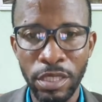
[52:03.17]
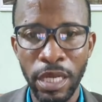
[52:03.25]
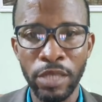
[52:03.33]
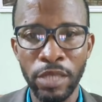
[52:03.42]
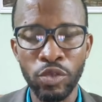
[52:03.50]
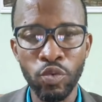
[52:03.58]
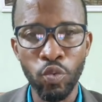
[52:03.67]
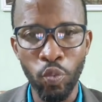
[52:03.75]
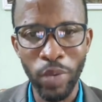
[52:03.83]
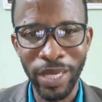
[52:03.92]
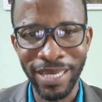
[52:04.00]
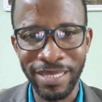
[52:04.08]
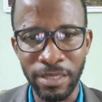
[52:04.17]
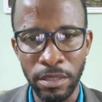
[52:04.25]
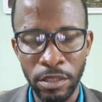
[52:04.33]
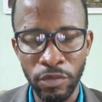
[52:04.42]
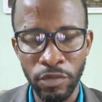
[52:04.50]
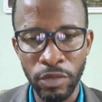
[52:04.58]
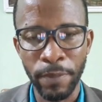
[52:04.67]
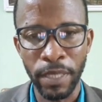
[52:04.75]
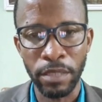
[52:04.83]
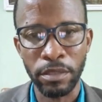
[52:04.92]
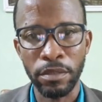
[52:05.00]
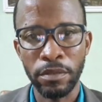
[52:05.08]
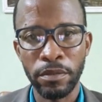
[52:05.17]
are too wicked to respect.